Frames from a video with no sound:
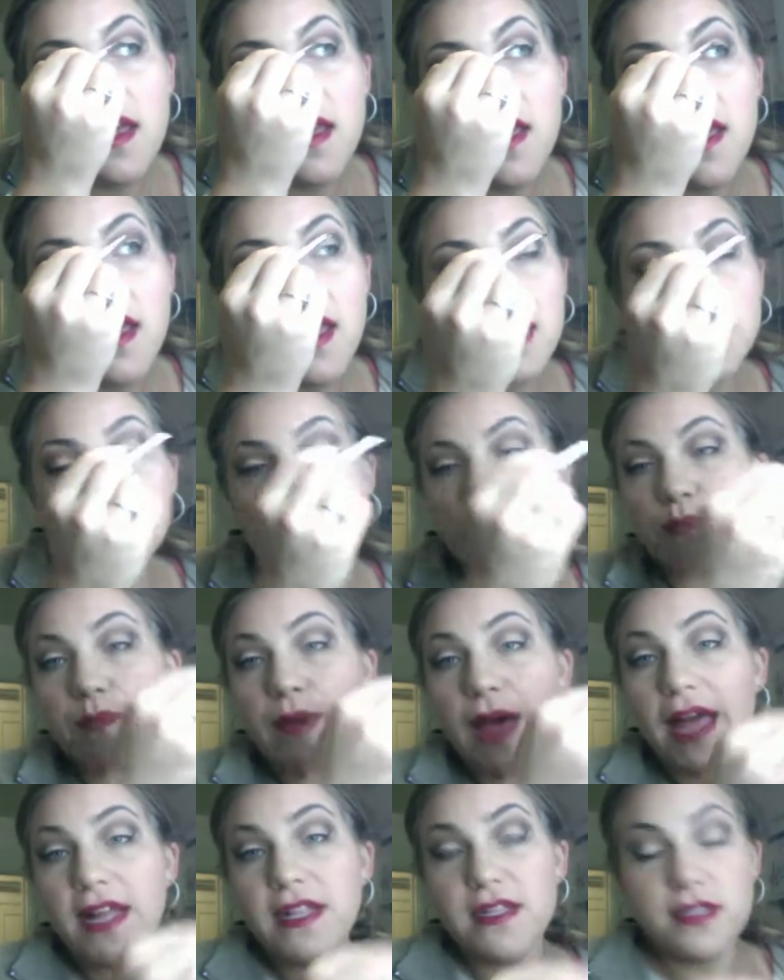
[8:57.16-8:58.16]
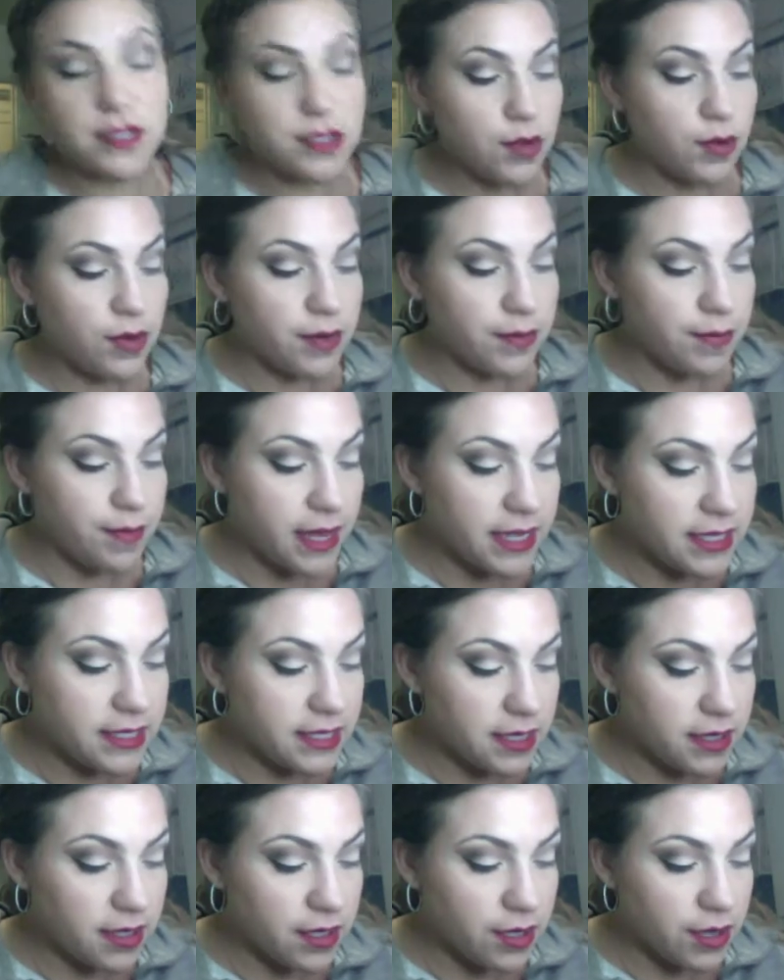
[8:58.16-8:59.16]
It's bent, so it
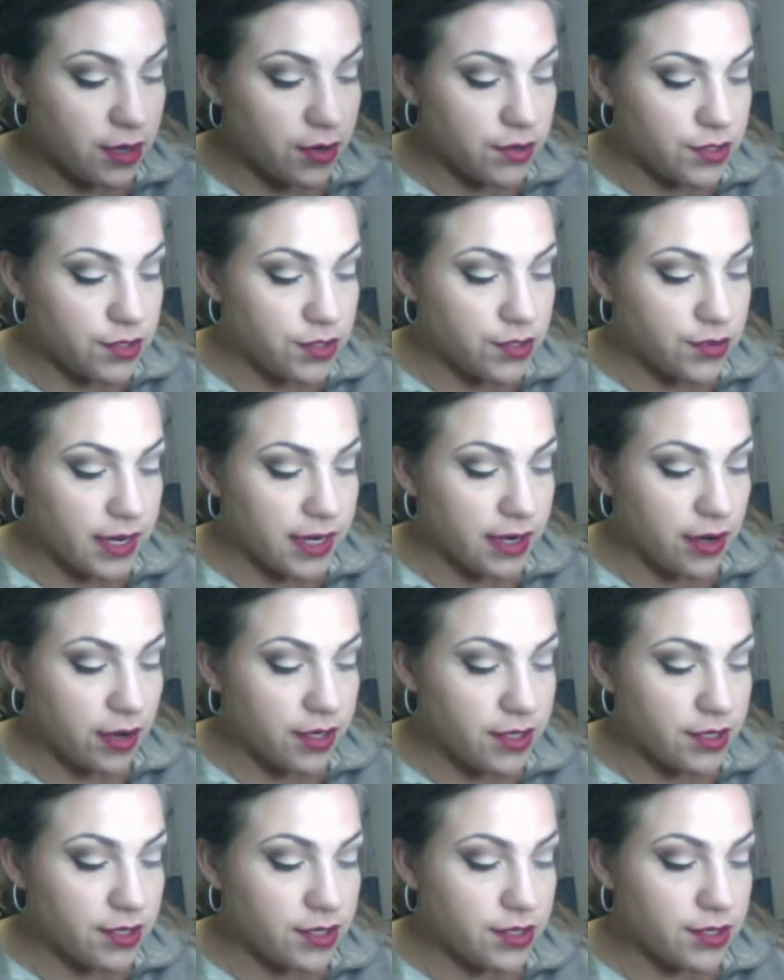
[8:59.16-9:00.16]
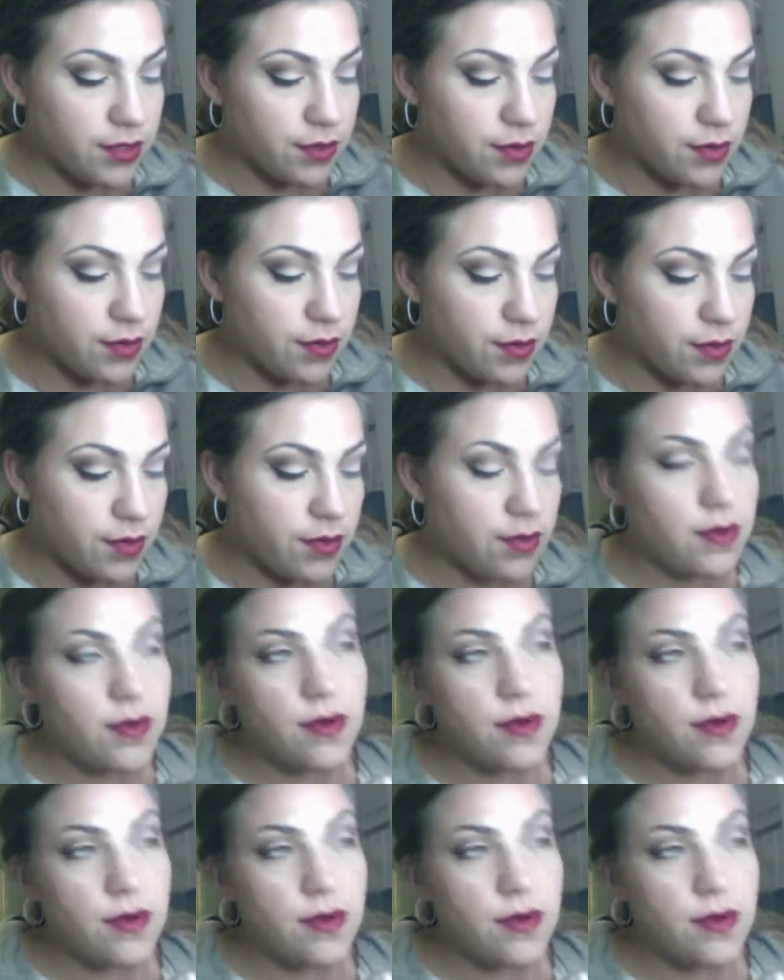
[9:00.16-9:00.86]
basically goes straight on to